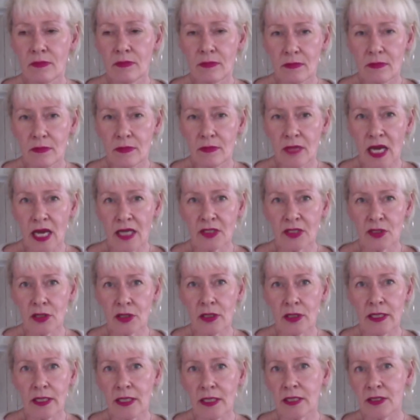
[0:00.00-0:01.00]

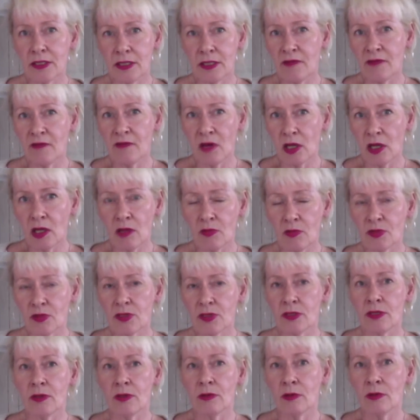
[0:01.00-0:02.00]
actually it develops
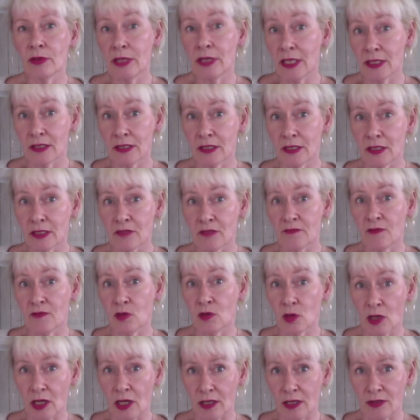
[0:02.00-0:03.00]
the audiences for
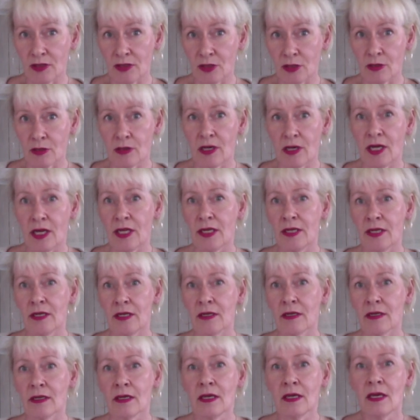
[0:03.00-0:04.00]
culture
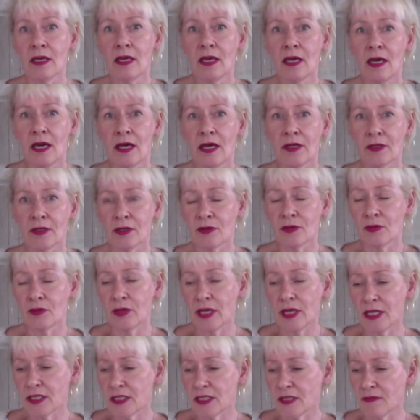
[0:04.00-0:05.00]
and
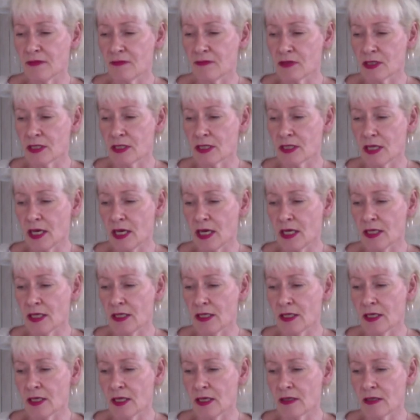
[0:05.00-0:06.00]
creatives,
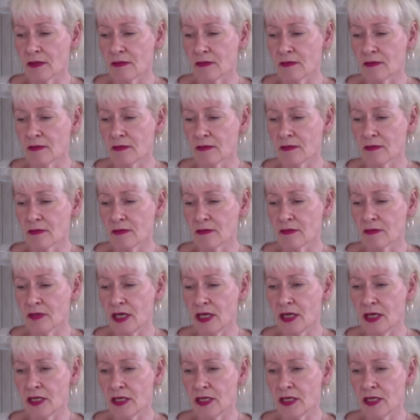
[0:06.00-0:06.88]
and that is a